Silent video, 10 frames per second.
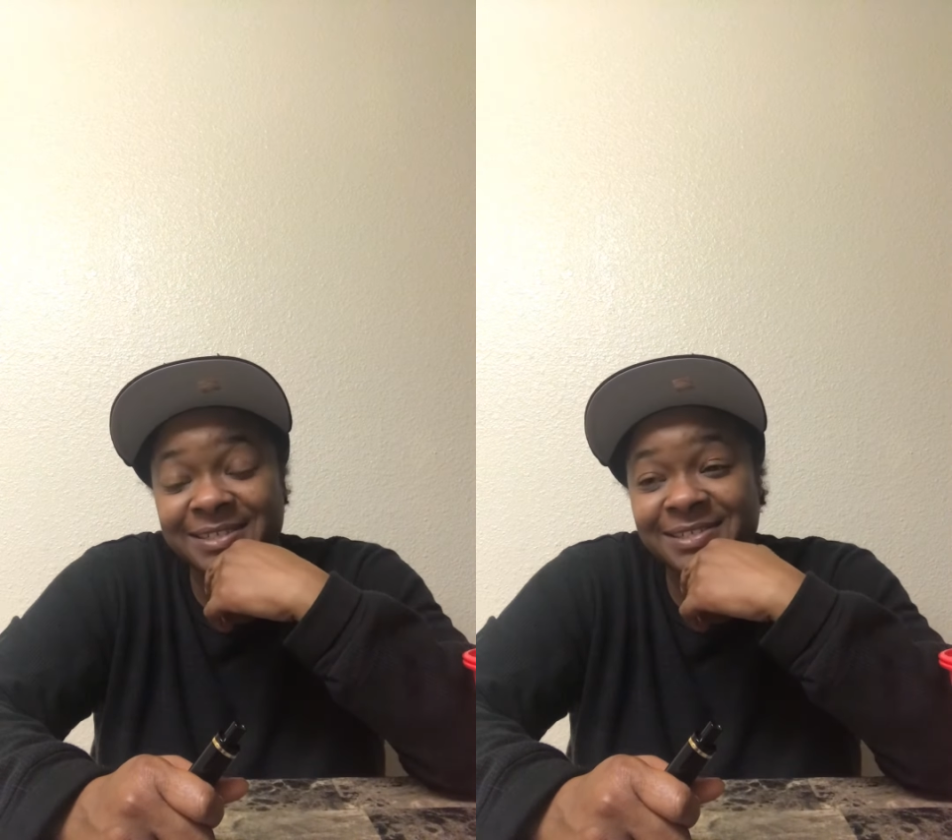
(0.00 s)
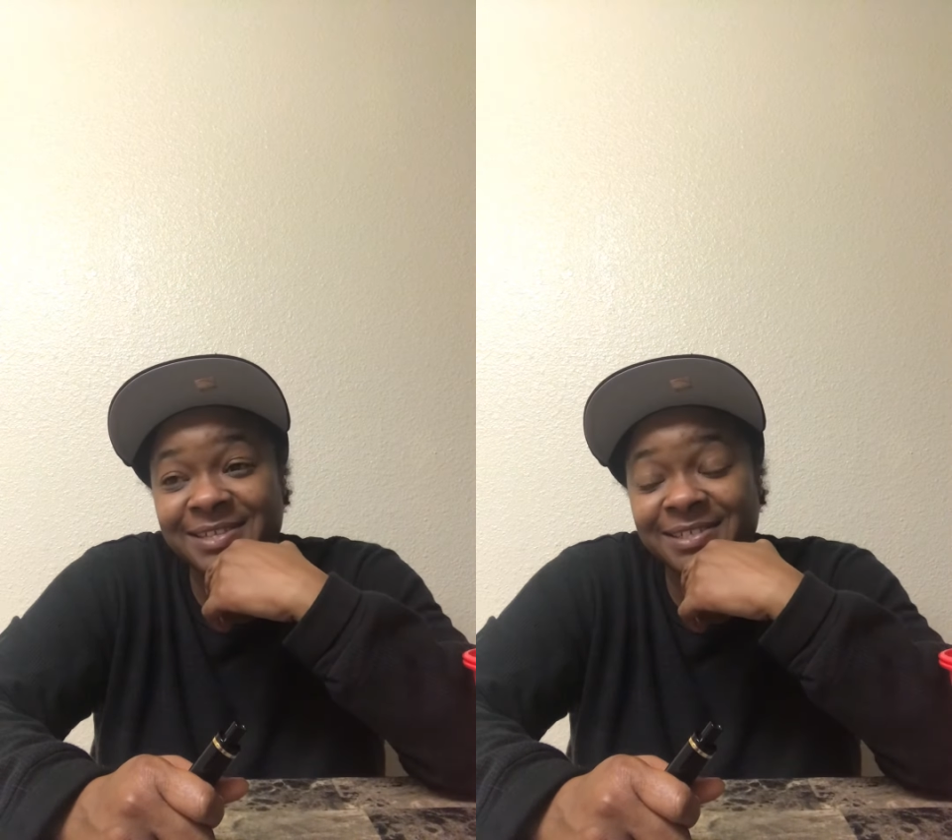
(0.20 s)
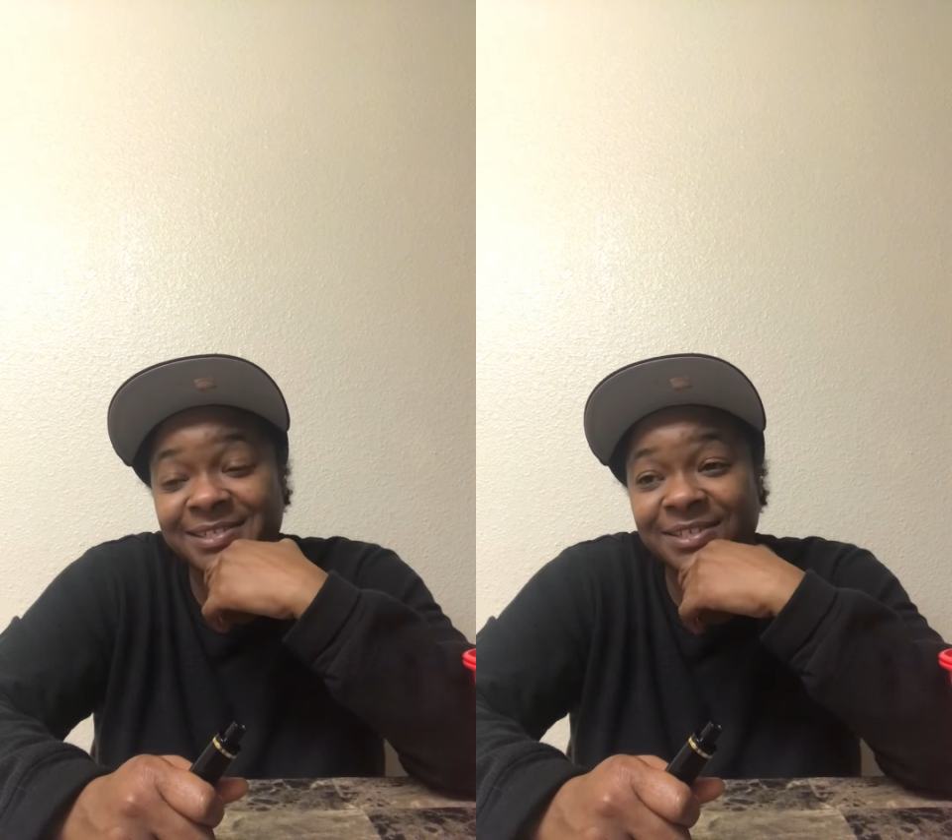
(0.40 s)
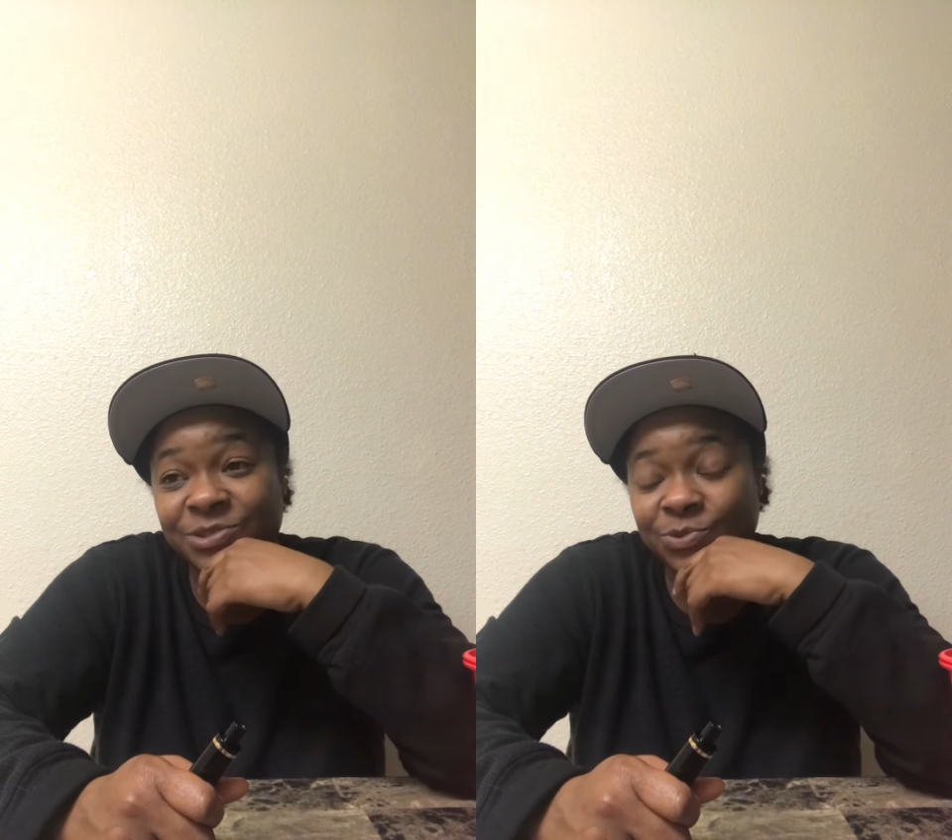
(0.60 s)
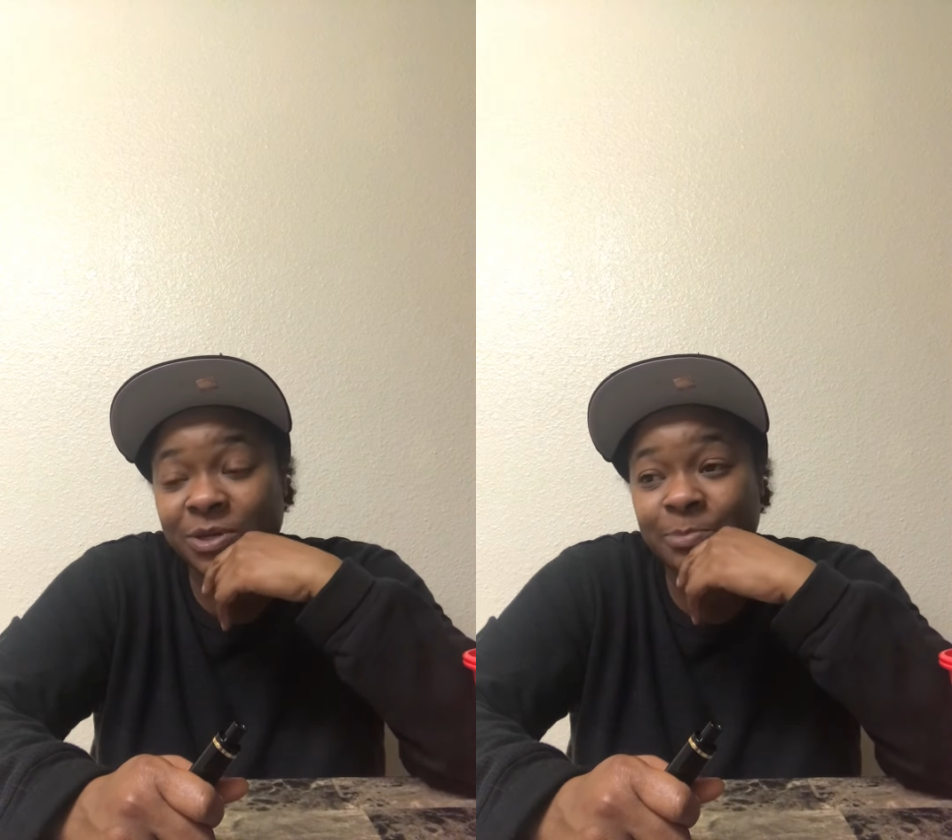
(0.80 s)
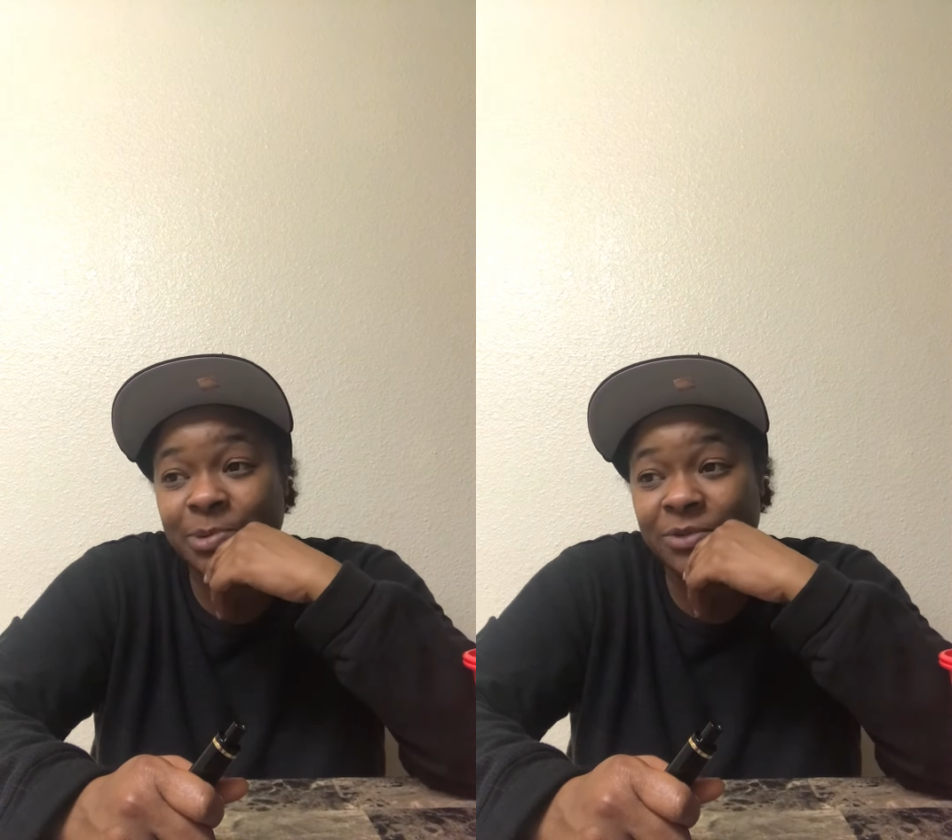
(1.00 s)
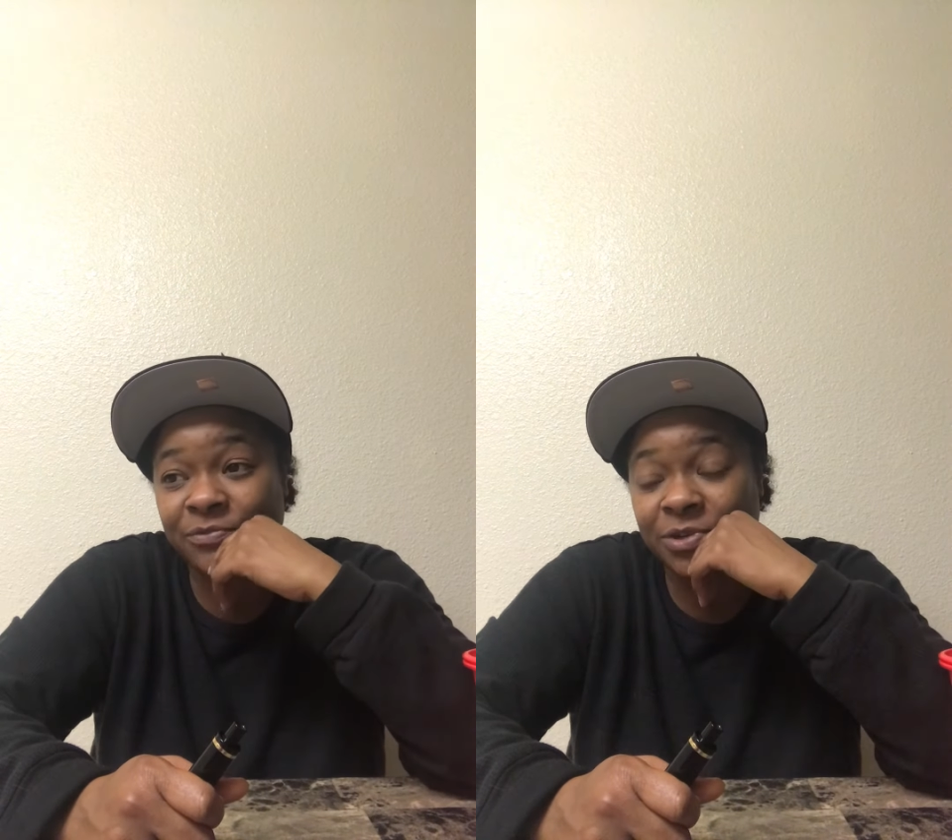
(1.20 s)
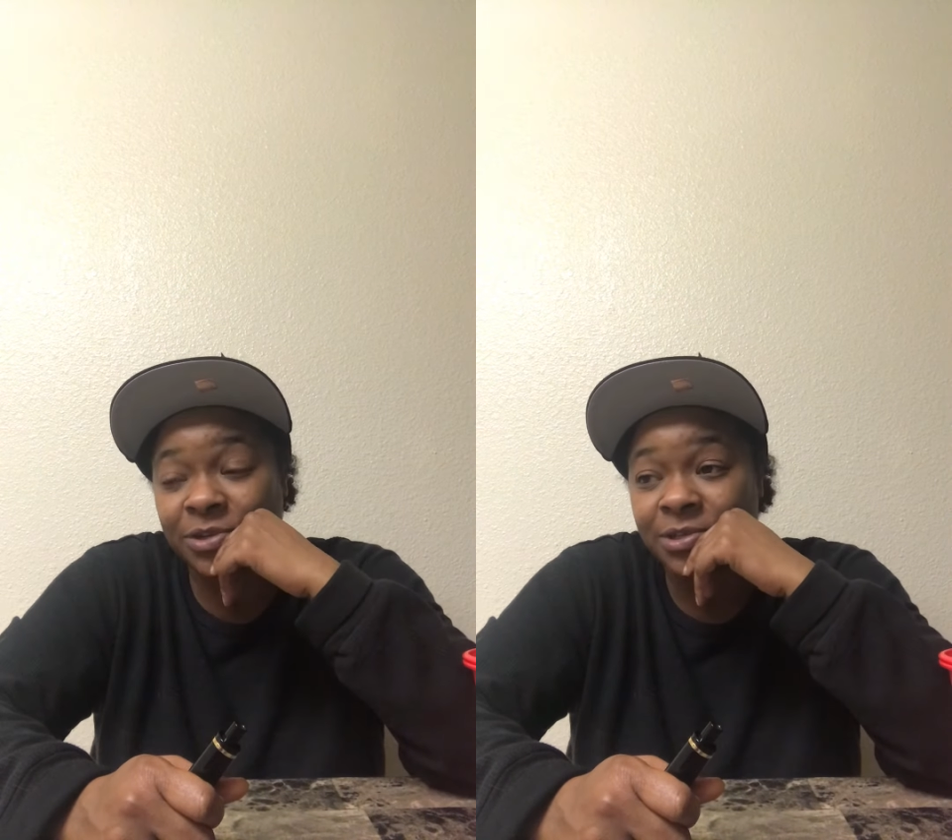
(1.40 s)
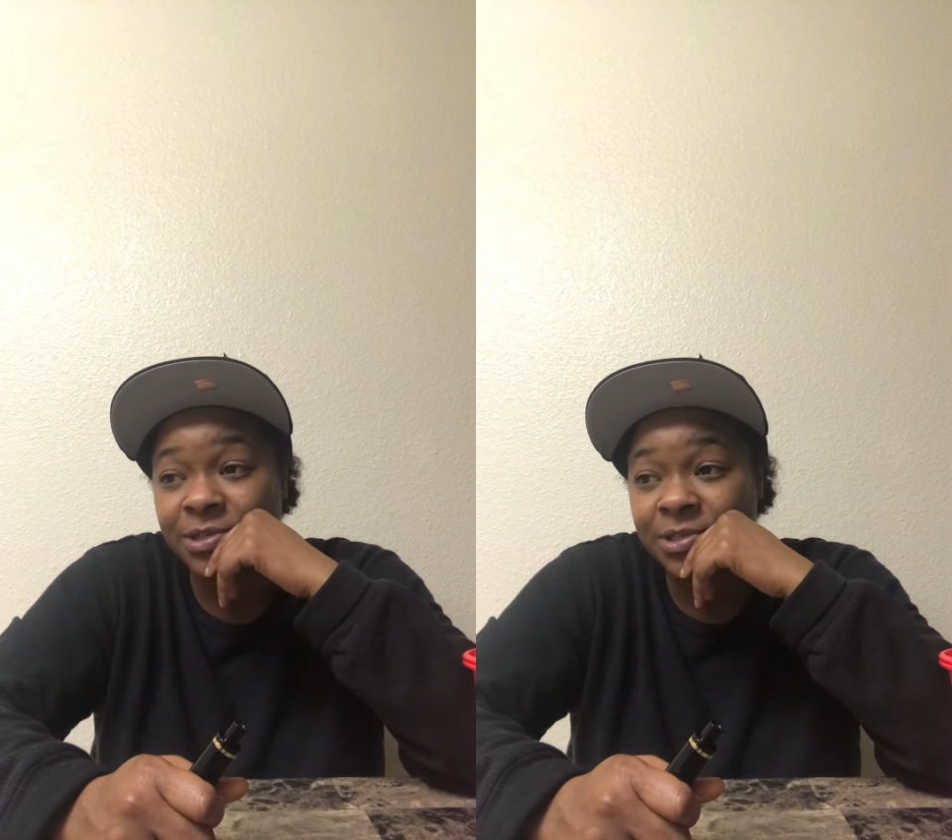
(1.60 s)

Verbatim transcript: snatched that joint up off there.